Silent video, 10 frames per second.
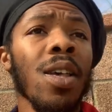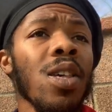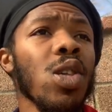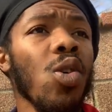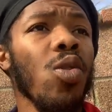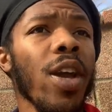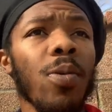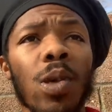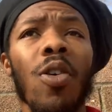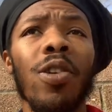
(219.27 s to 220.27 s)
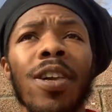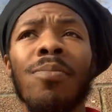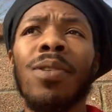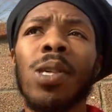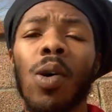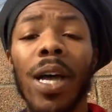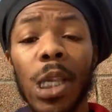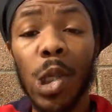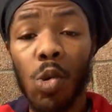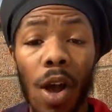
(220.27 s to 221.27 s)
so it was already in me, so I just
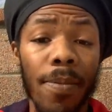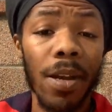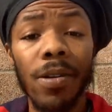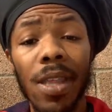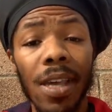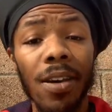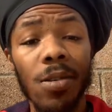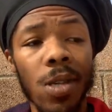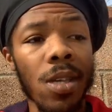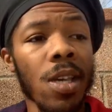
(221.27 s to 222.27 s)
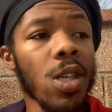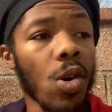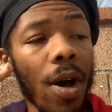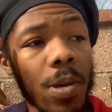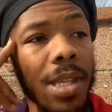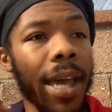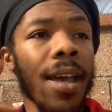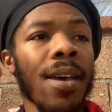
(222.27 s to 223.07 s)
dropped everything else. So I was like,